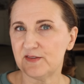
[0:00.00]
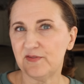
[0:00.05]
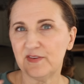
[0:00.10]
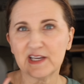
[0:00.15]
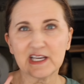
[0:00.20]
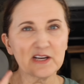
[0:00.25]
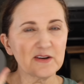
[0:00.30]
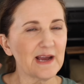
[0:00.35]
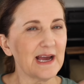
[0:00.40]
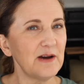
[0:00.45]

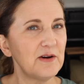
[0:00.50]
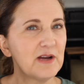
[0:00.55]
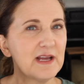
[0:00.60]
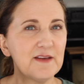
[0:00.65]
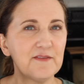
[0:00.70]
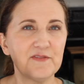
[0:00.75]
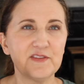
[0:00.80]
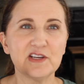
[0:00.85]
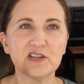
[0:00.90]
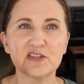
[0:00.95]
Figure out
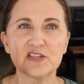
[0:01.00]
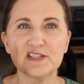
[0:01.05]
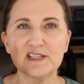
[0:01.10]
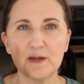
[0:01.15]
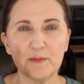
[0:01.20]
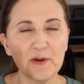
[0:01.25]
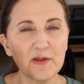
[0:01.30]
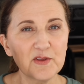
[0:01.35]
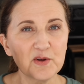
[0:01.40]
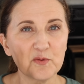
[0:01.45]
if there's
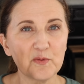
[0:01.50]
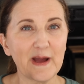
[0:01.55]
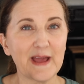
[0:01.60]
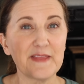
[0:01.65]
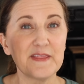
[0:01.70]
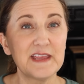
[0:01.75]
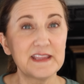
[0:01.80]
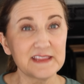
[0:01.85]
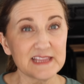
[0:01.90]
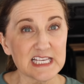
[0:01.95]
some other way
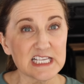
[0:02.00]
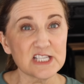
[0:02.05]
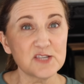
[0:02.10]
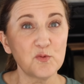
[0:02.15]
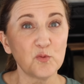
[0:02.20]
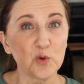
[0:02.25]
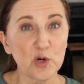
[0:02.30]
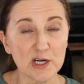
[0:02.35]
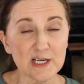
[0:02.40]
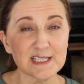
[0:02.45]
that this
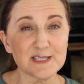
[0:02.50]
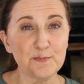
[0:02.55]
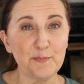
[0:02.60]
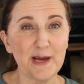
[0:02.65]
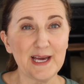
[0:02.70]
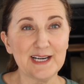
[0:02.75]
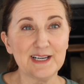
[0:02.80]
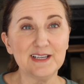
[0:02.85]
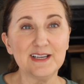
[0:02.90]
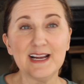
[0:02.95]
works
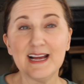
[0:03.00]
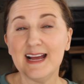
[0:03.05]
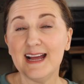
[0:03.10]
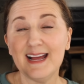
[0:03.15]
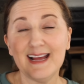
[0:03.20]
better.